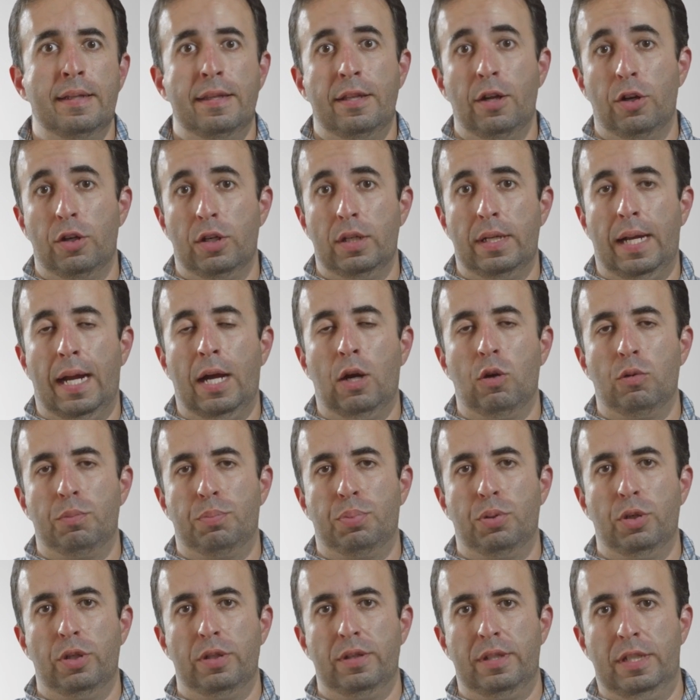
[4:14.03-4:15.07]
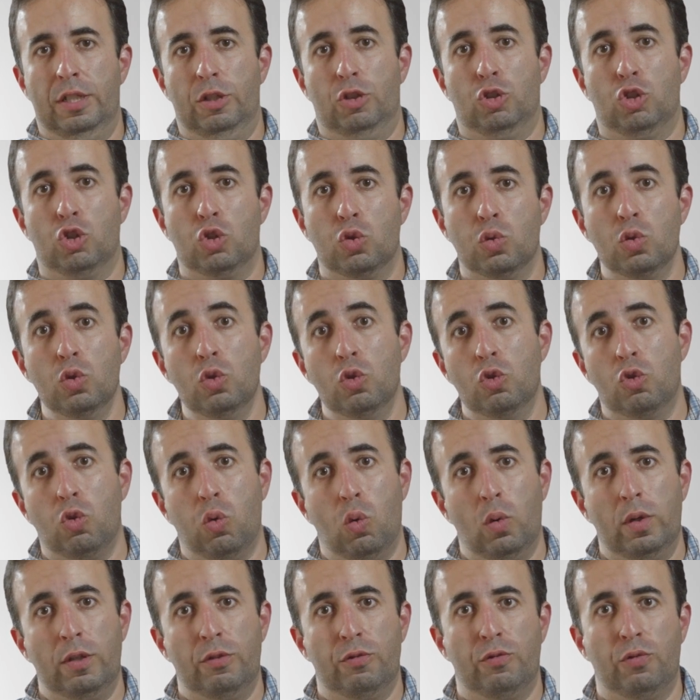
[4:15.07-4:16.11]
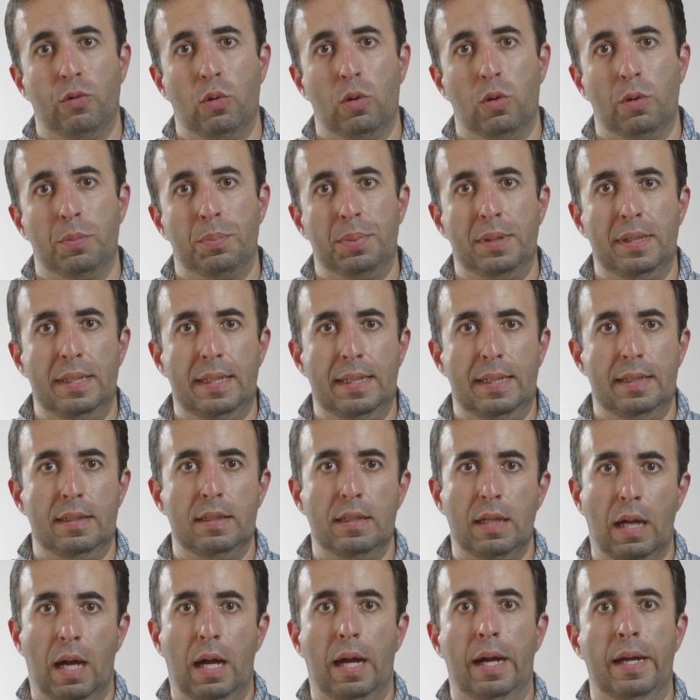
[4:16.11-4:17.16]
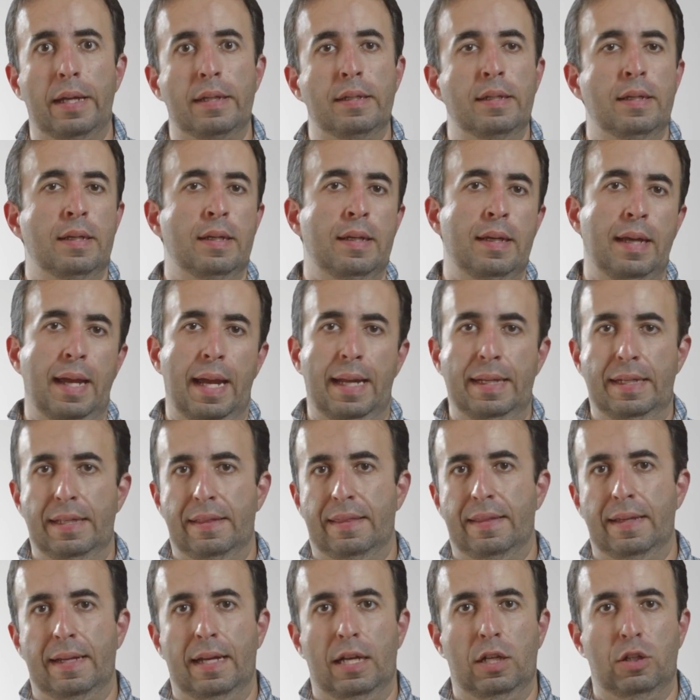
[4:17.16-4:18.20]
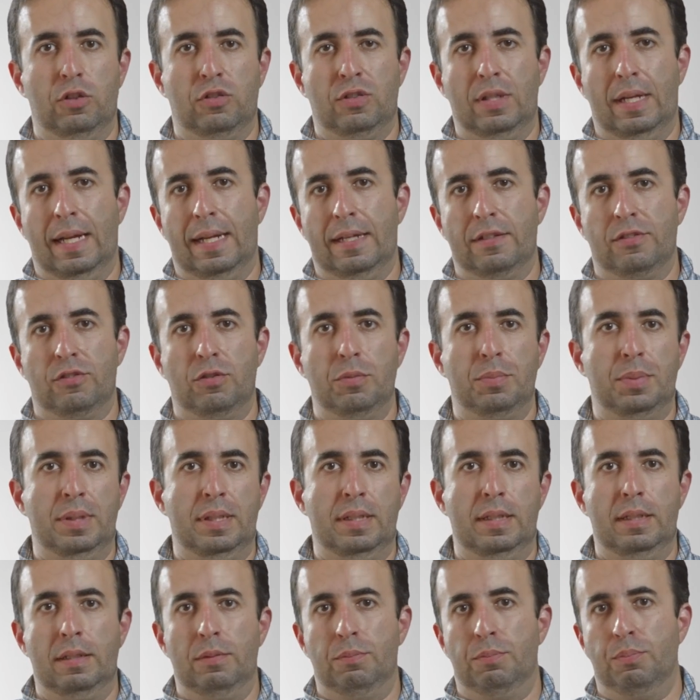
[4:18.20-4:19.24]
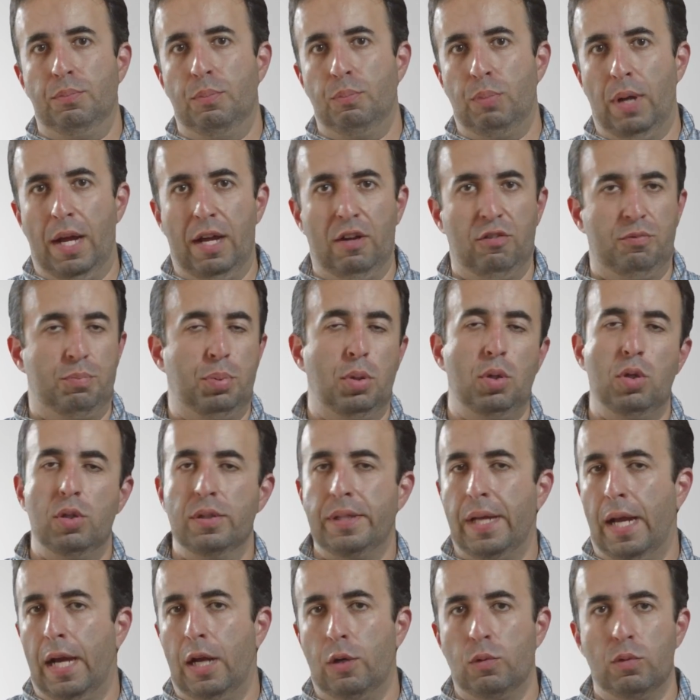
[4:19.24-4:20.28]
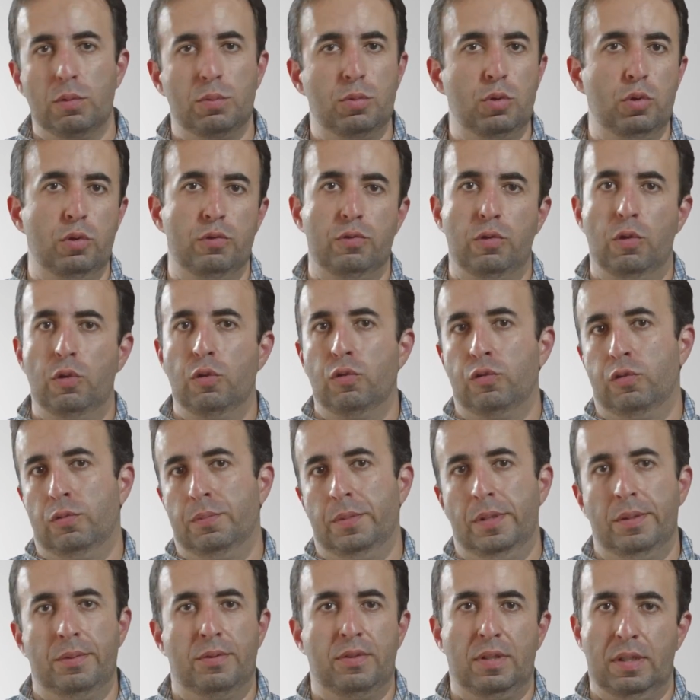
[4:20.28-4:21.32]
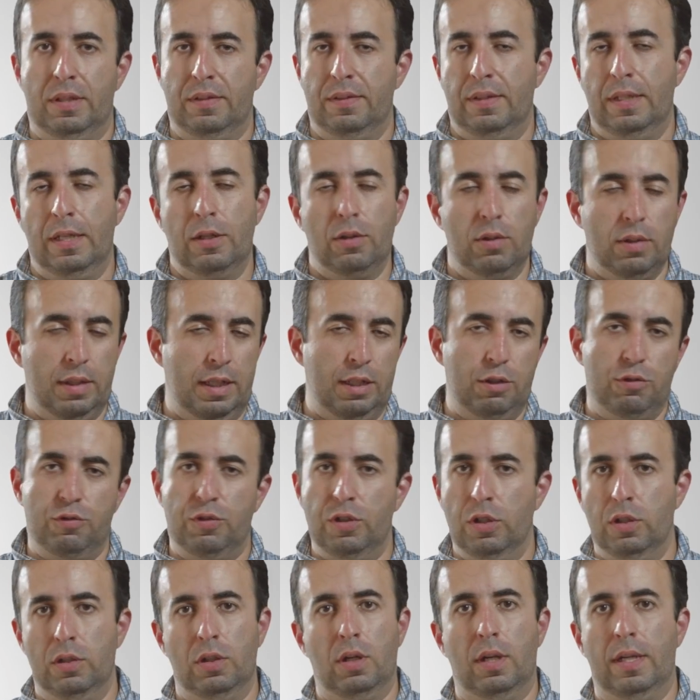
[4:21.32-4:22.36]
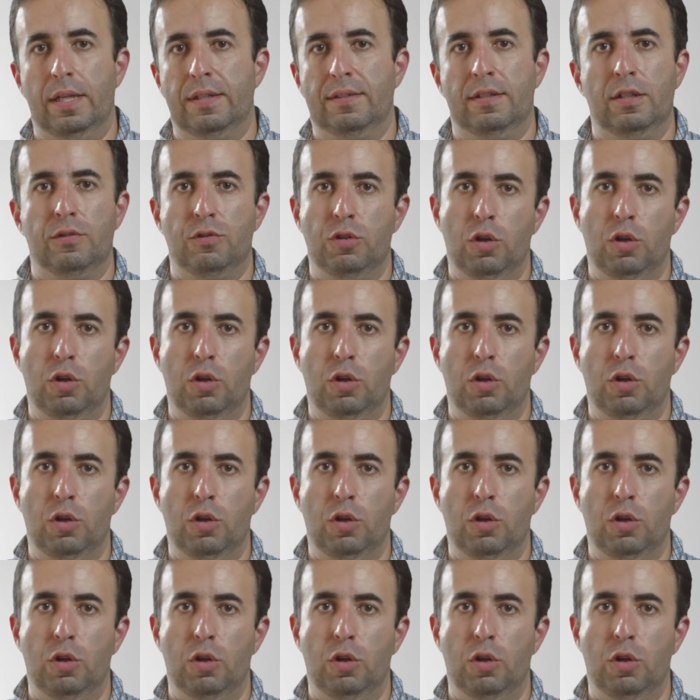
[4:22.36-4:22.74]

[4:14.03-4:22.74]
they're going to output the true 24p, not anything else that has to be have pull down removal from a 60 interlace field and all that stuff.